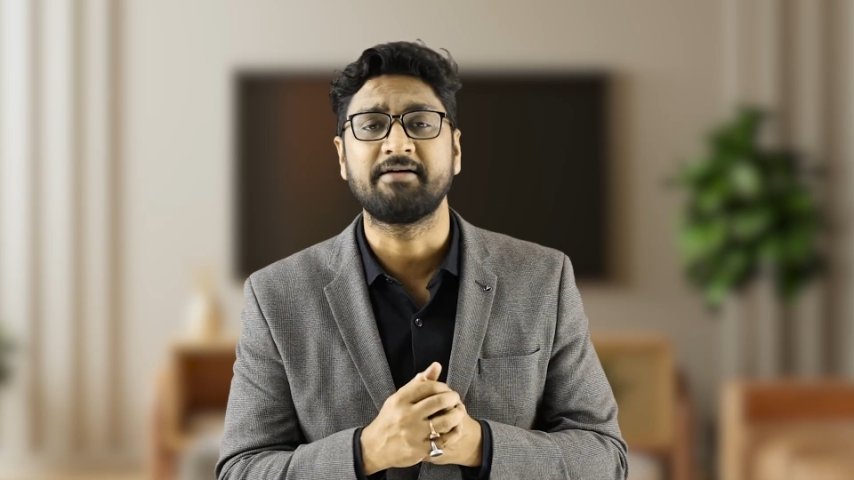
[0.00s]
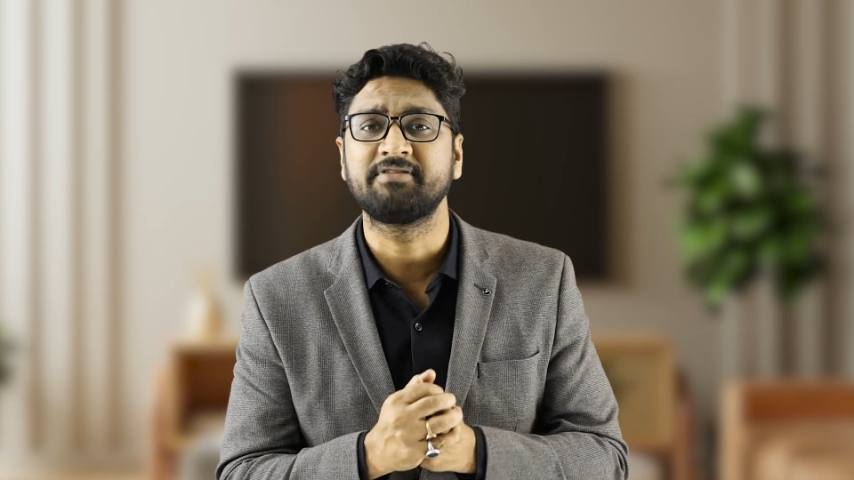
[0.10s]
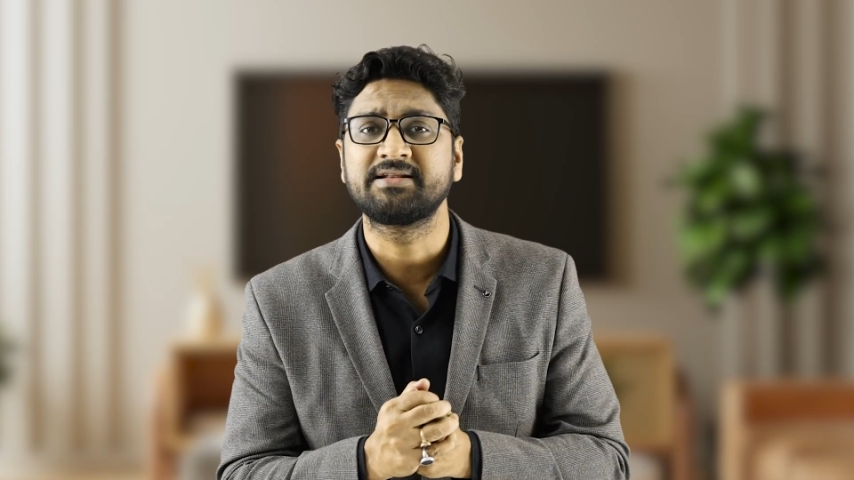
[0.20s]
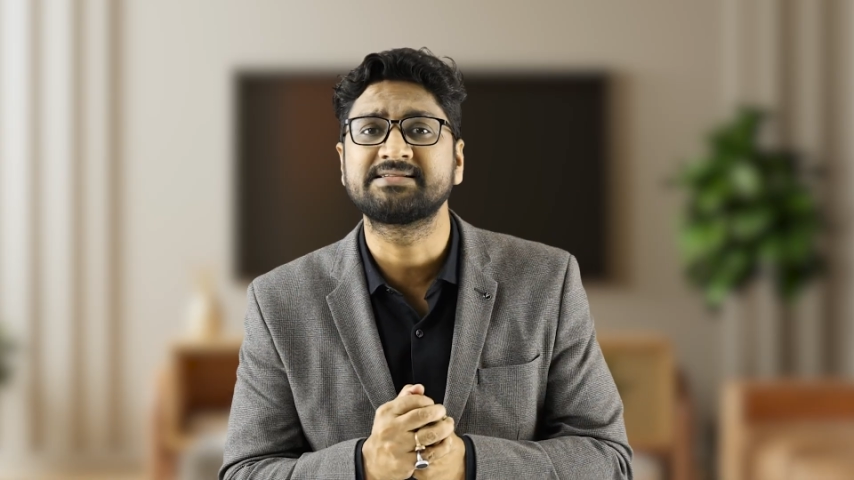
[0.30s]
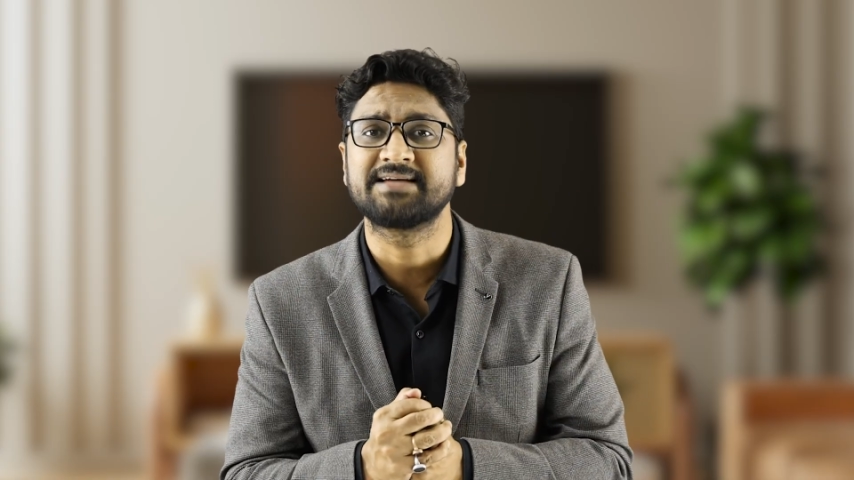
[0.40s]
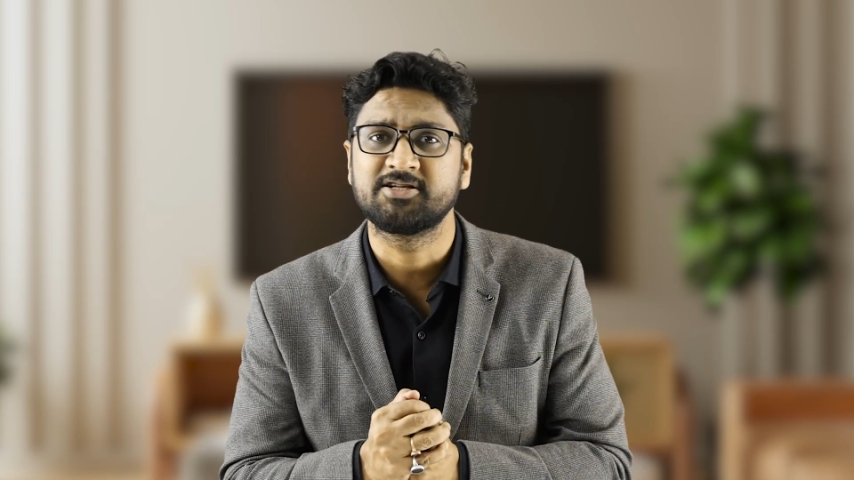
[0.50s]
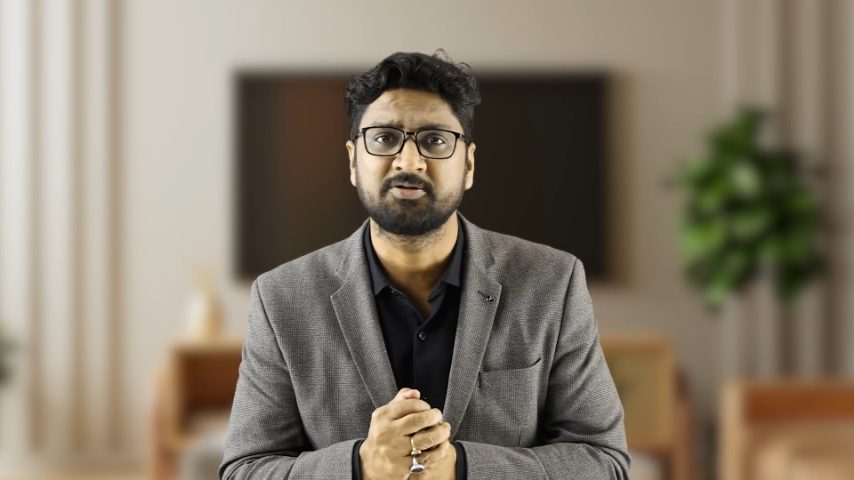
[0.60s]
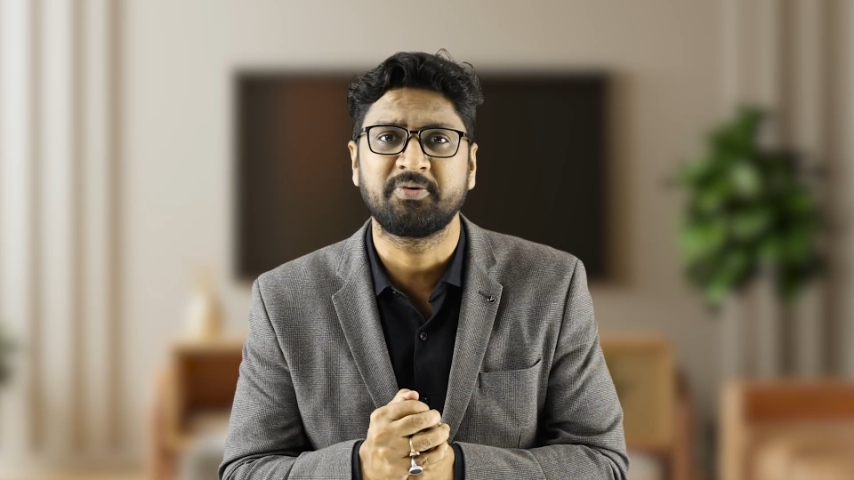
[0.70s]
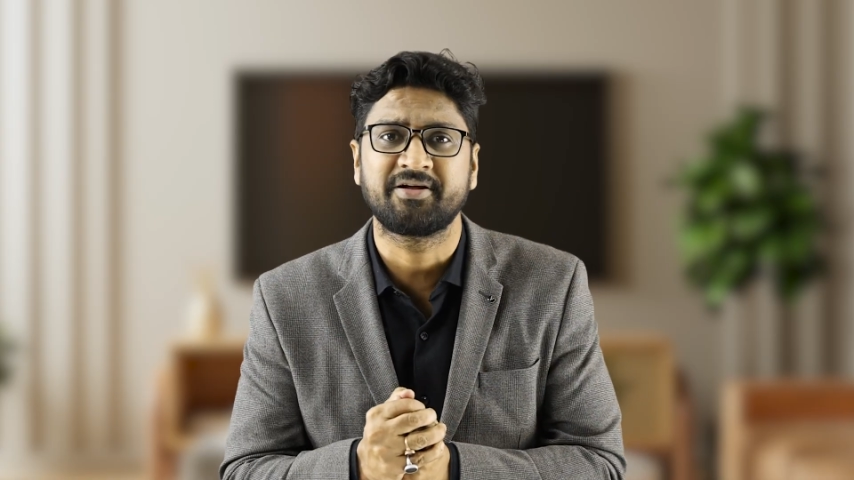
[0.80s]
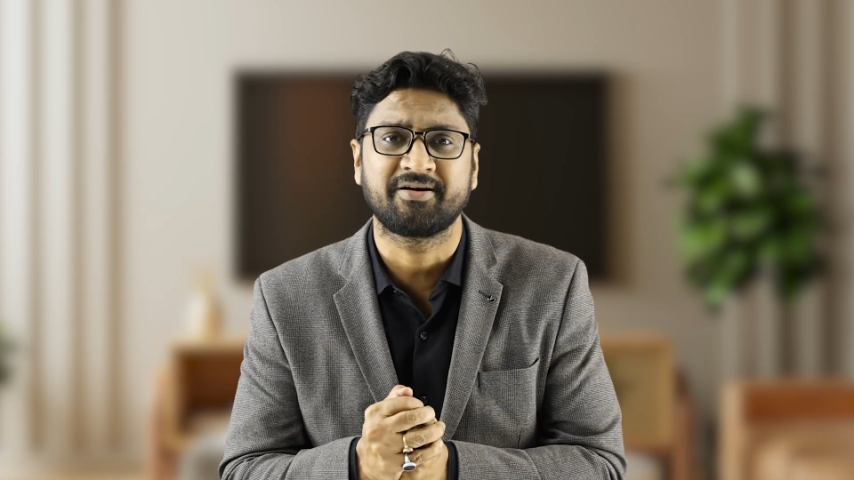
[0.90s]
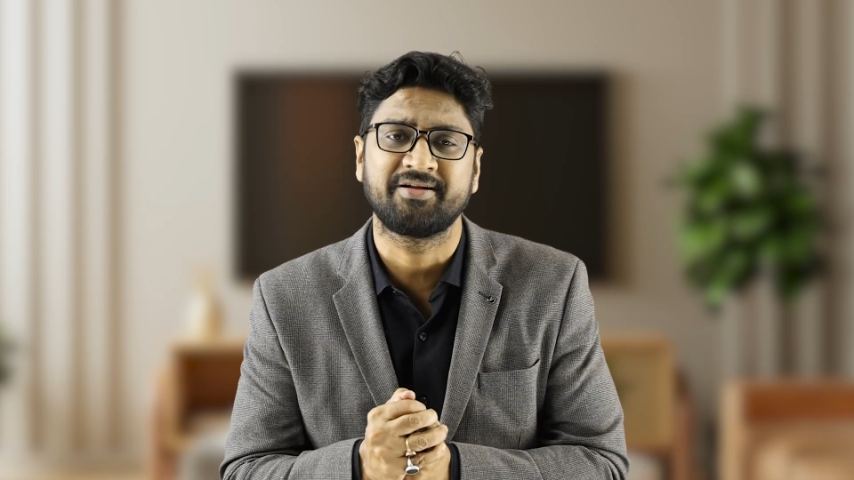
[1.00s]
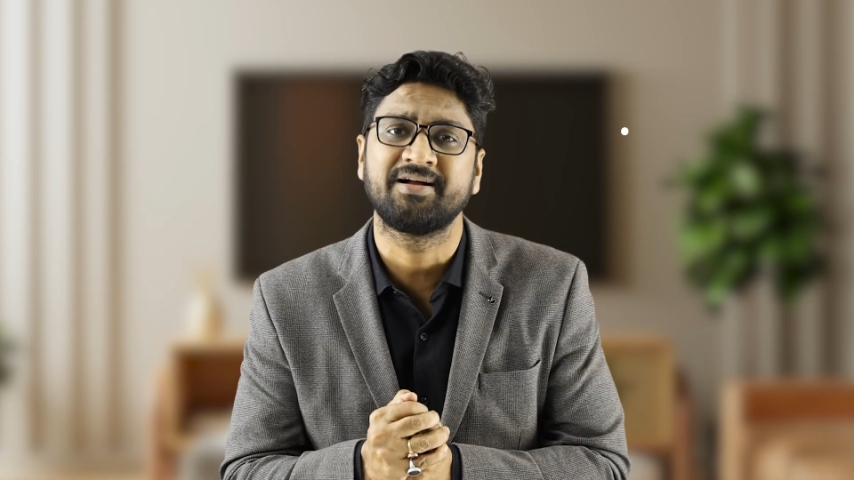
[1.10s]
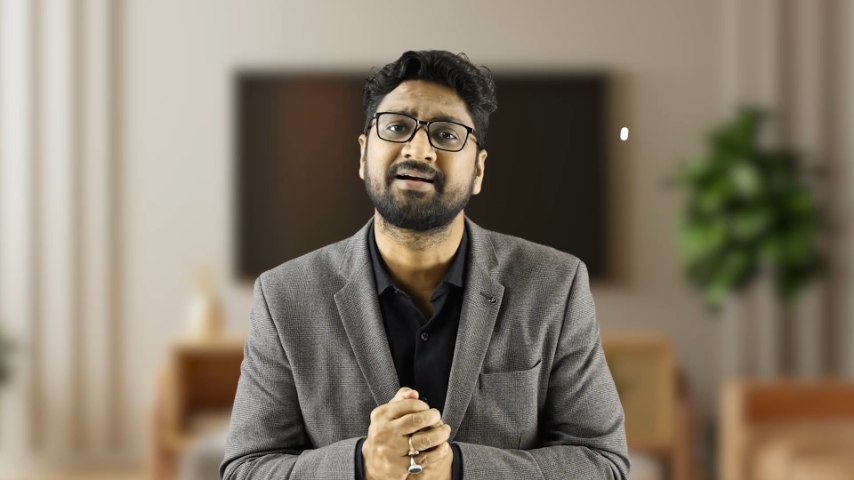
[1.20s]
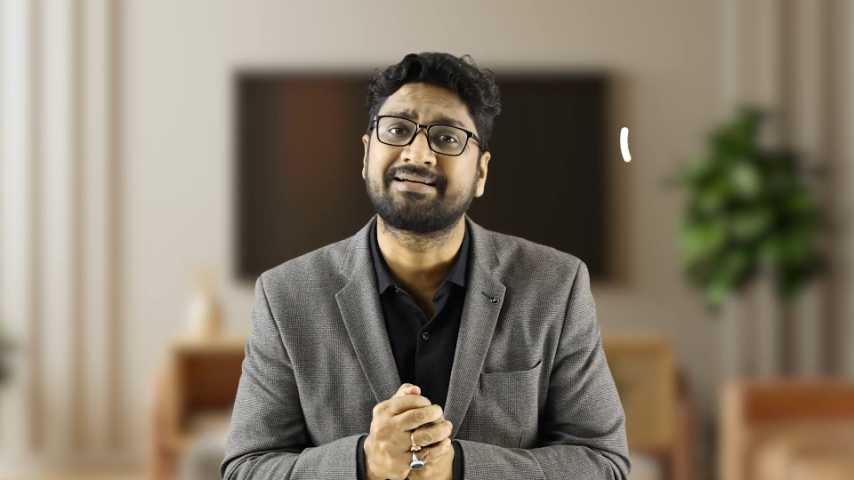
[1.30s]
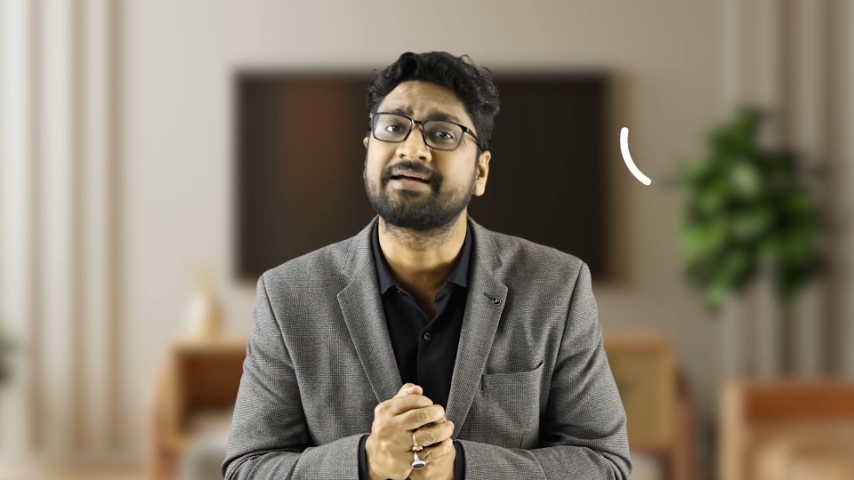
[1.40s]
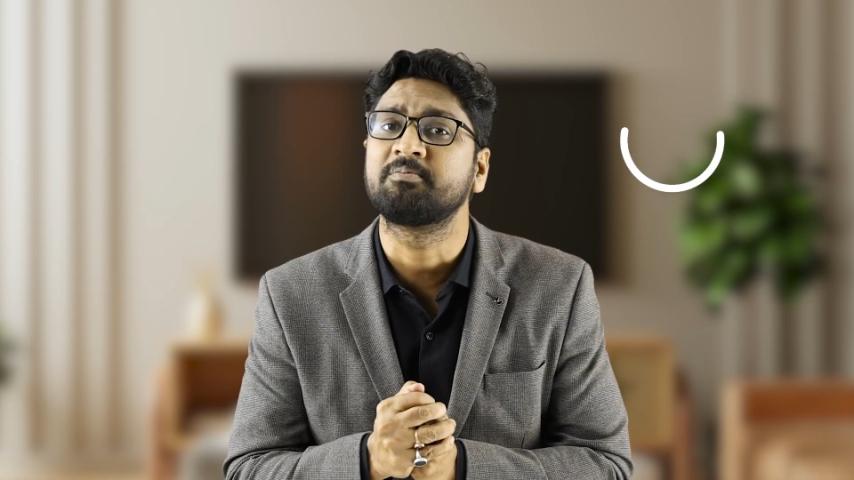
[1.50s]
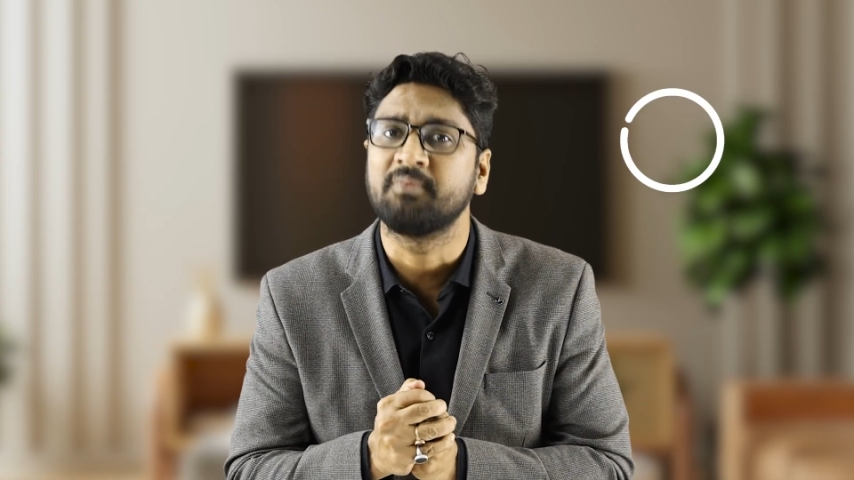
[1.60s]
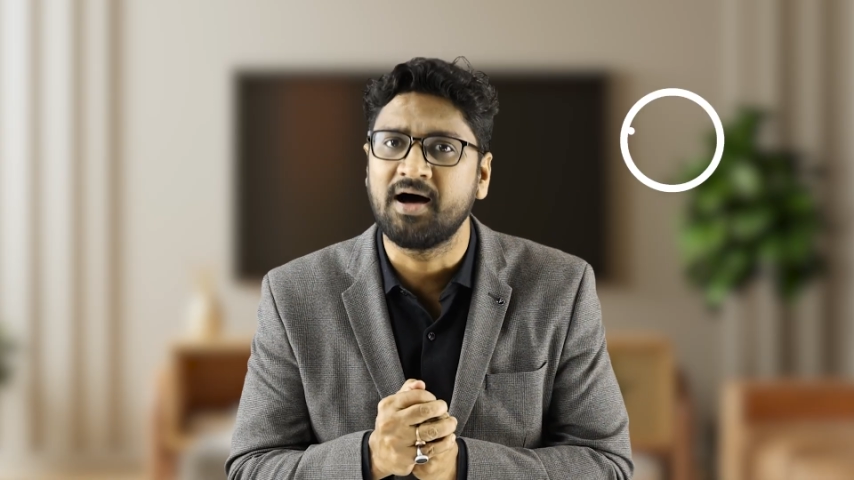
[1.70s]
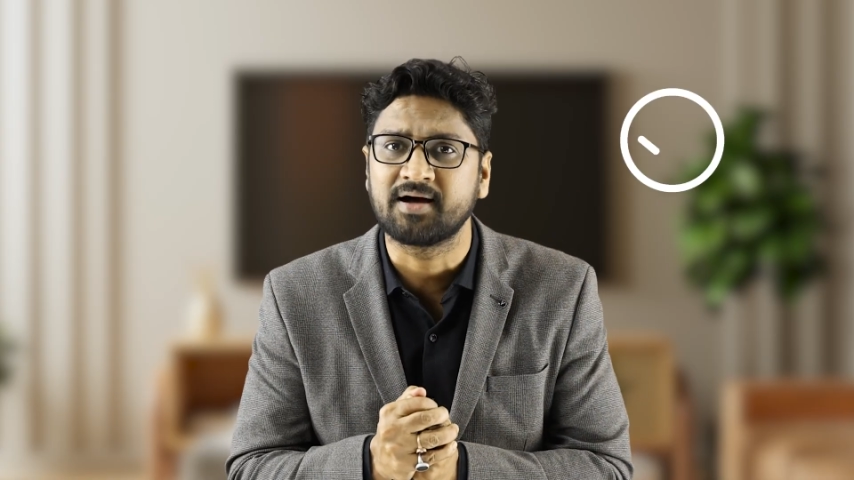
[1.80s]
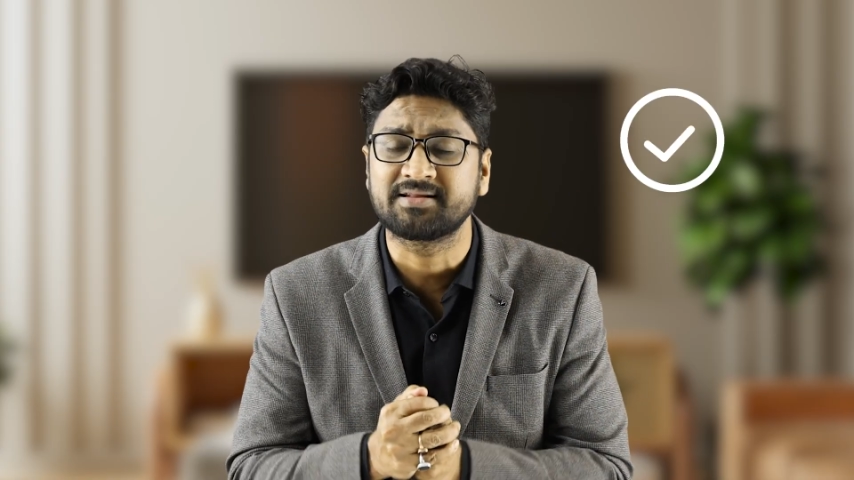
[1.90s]
having this eligibility criteria tick
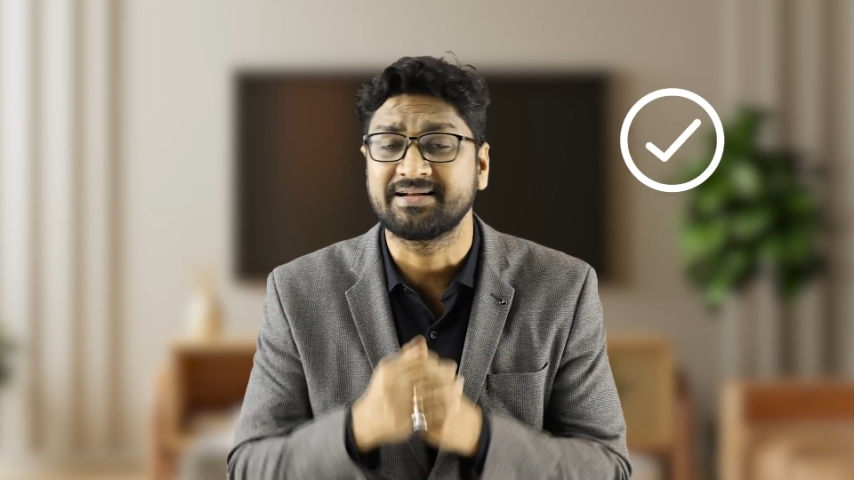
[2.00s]
mark,